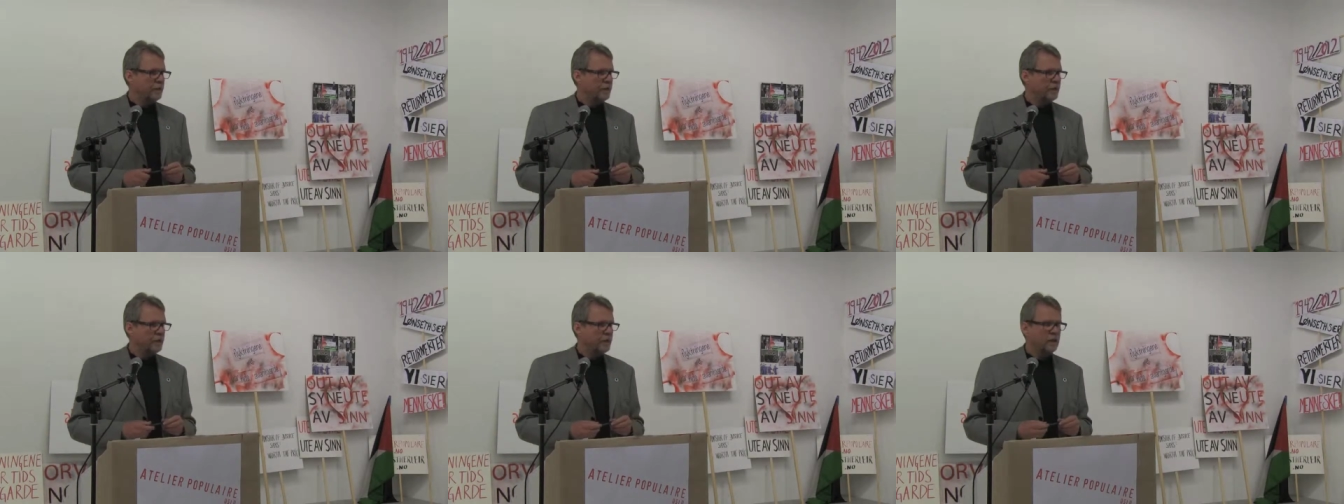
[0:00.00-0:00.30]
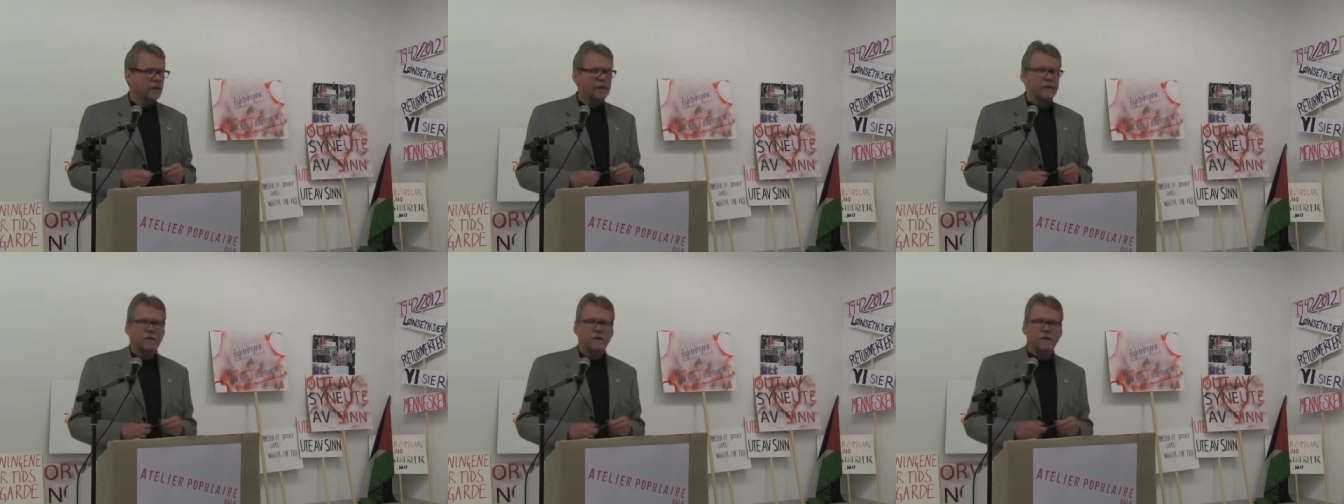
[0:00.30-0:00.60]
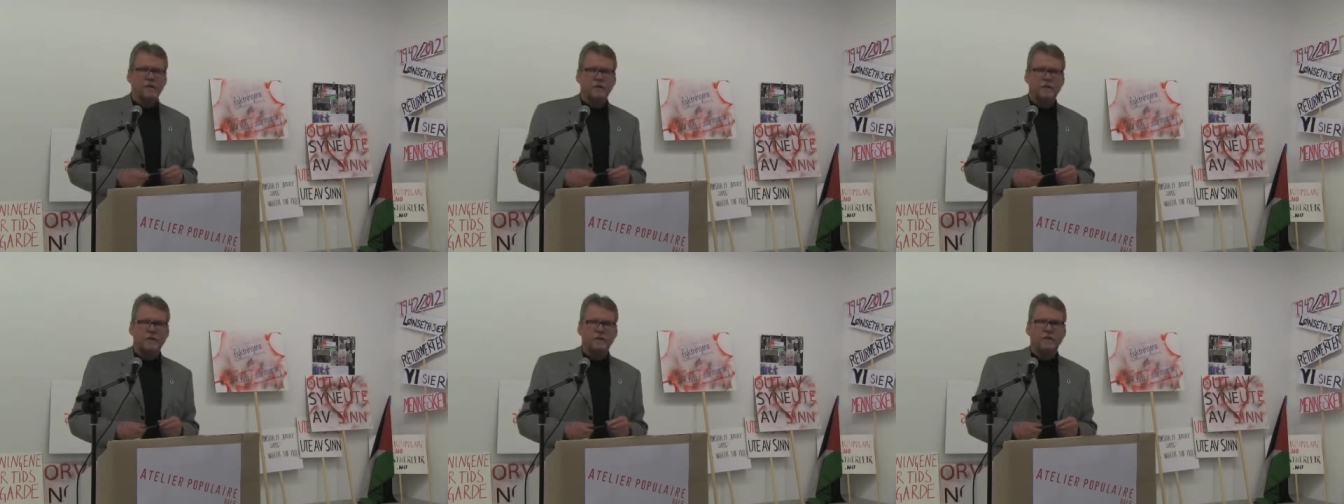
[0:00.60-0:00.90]
in
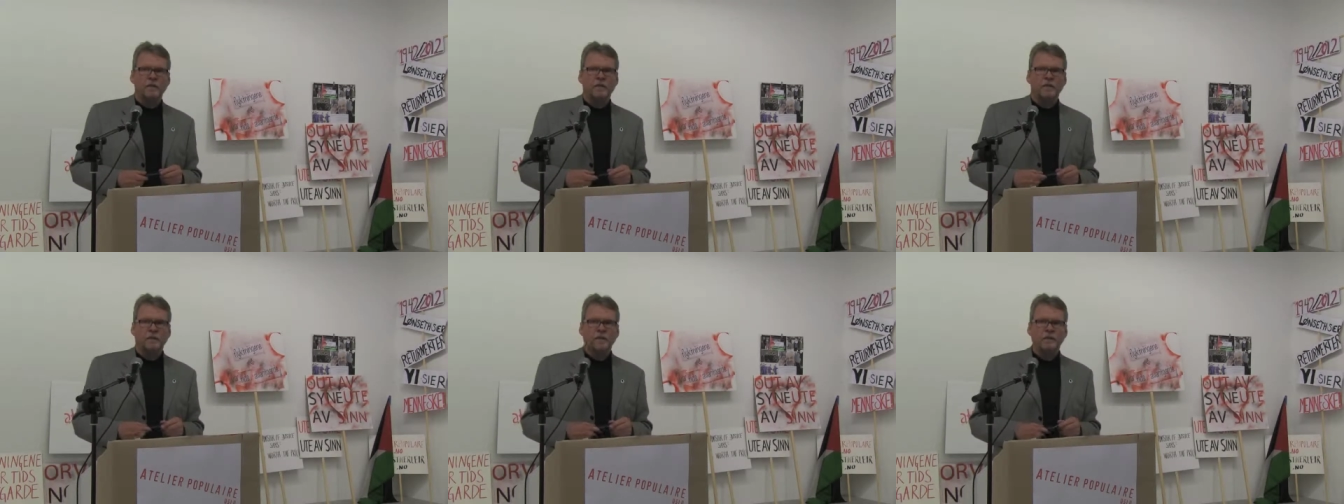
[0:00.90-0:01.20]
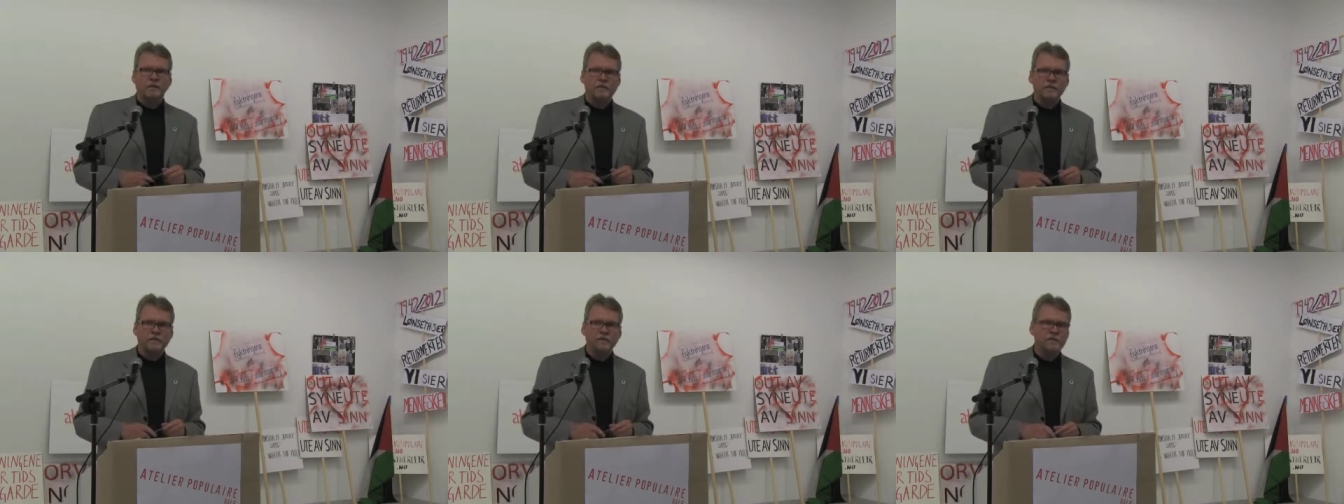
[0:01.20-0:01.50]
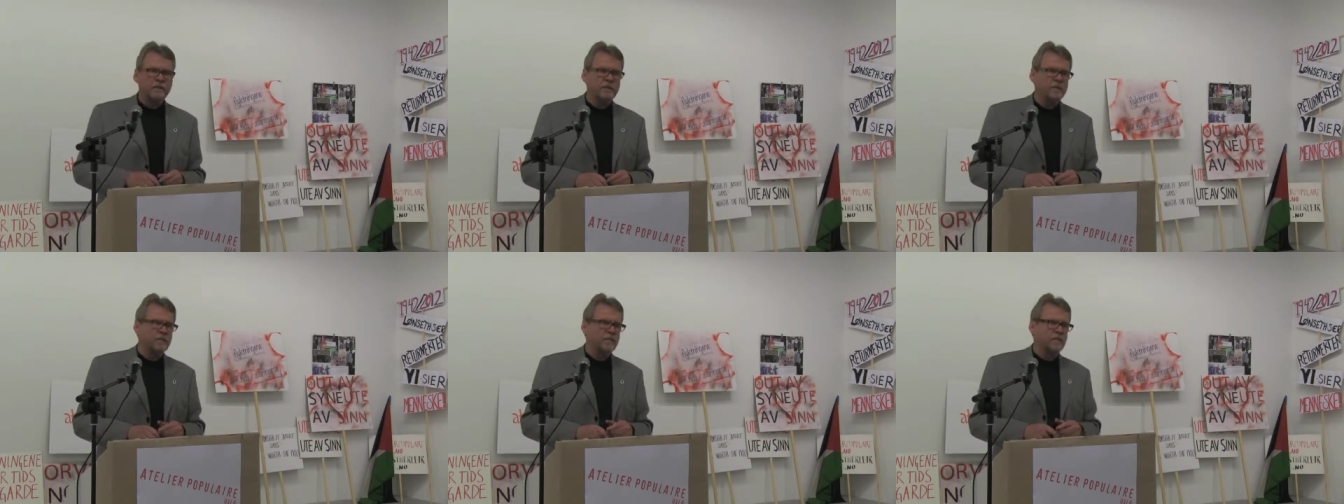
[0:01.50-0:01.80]
the
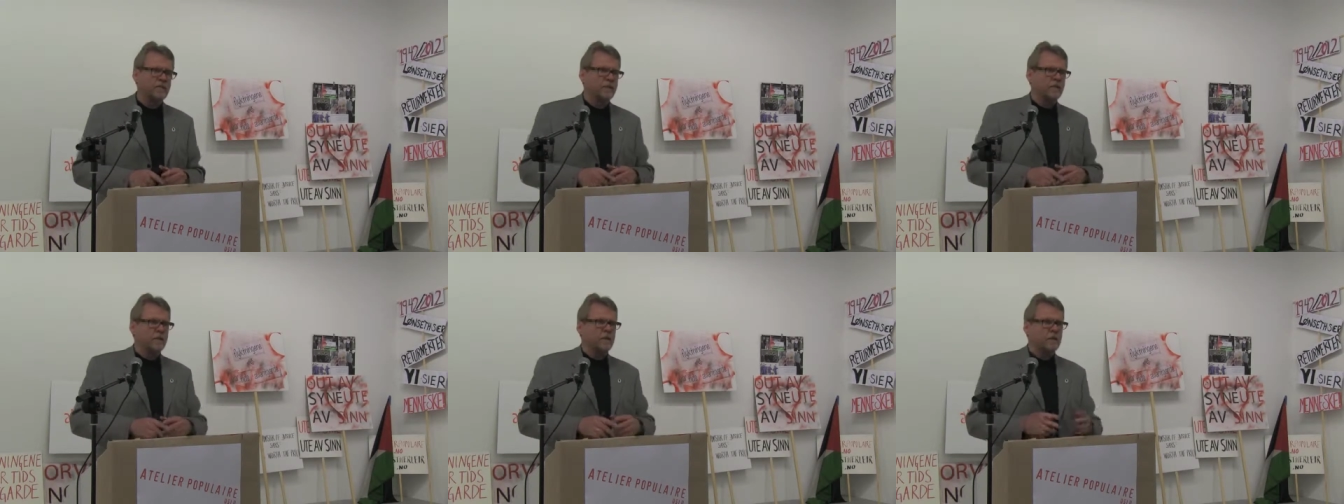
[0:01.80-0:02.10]
1950s,